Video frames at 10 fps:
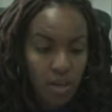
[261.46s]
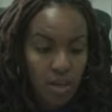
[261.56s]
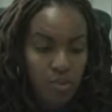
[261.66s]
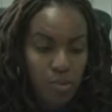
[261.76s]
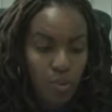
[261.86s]

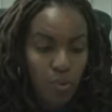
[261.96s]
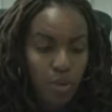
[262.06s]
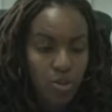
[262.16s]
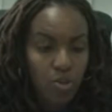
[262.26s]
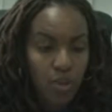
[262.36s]
and so we
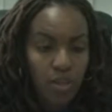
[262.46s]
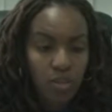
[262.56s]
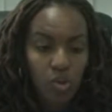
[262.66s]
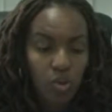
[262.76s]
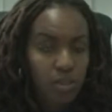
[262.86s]
ensure
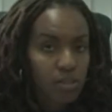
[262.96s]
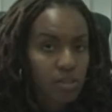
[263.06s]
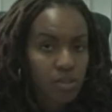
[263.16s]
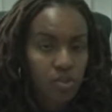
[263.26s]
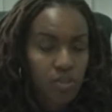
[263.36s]
that all the
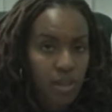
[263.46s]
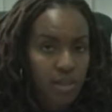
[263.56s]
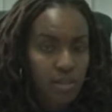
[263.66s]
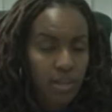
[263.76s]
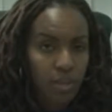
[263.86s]
decisions that
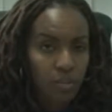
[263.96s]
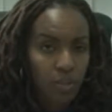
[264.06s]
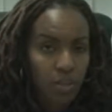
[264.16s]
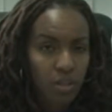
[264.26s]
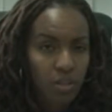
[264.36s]
are taken
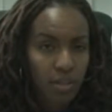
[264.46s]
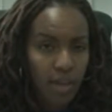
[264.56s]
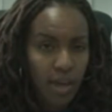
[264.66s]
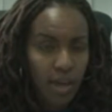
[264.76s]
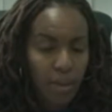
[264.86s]
within
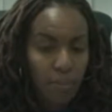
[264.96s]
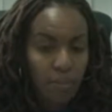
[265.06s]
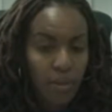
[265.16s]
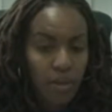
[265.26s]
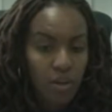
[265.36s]

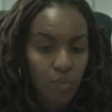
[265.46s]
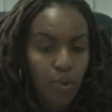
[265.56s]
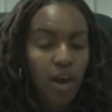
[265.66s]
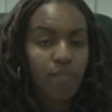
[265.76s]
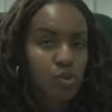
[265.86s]
Kammm, we
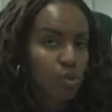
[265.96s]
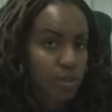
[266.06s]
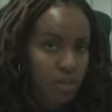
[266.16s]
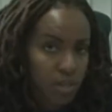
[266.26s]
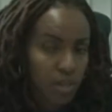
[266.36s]
have to
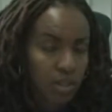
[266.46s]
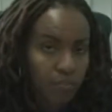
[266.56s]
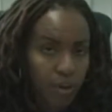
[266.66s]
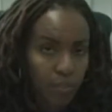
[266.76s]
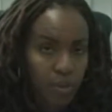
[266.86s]
consider the
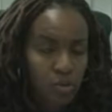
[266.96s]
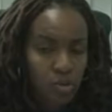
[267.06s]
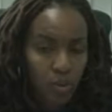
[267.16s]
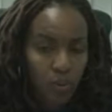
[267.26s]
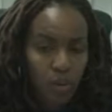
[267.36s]

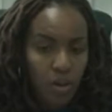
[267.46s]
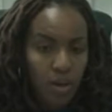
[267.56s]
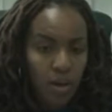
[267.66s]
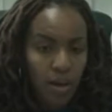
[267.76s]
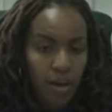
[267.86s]
environmental
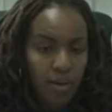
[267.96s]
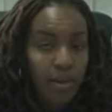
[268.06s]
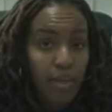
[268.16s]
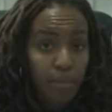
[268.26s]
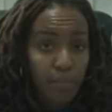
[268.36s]

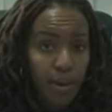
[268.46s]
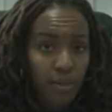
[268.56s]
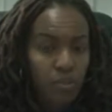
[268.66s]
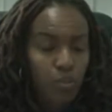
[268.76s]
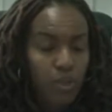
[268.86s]

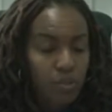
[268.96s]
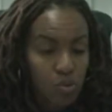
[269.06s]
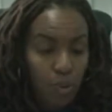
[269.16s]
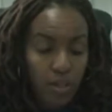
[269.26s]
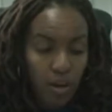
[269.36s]
impact. We
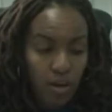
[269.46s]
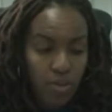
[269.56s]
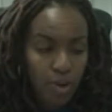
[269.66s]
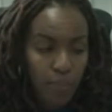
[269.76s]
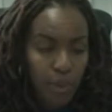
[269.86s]
do
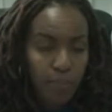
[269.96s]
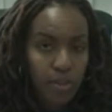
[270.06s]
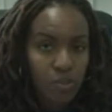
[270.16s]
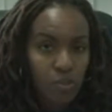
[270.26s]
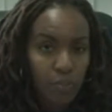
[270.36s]
encourage our
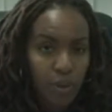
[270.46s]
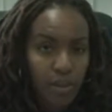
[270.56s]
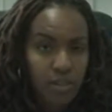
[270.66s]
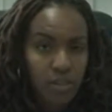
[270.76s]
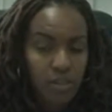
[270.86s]
members to
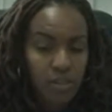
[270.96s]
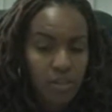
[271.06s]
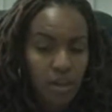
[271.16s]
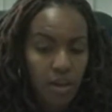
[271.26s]
practice